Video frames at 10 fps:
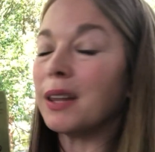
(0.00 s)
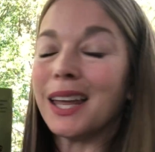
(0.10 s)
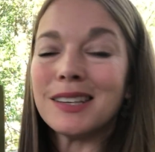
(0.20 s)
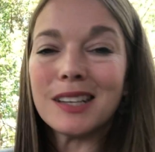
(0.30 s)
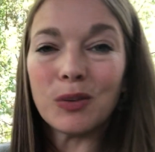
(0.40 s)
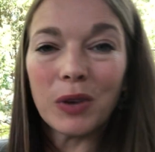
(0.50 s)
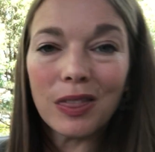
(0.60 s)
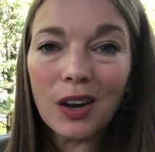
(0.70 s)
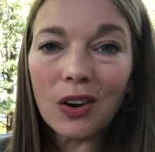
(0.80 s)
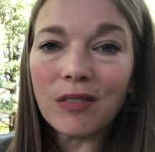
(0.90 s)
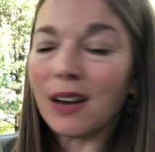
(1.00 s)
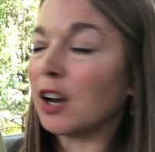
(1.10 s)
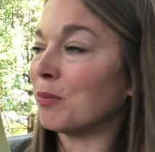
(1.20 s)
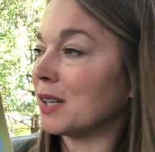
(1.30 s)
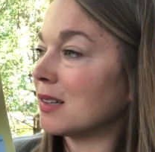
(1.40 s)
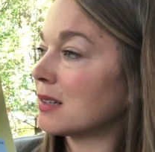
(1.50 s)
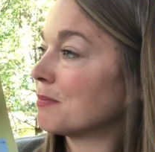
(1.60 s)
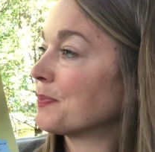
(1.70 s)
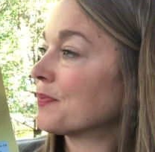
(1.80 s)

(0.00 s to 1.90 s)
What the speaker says: blend in with their environments.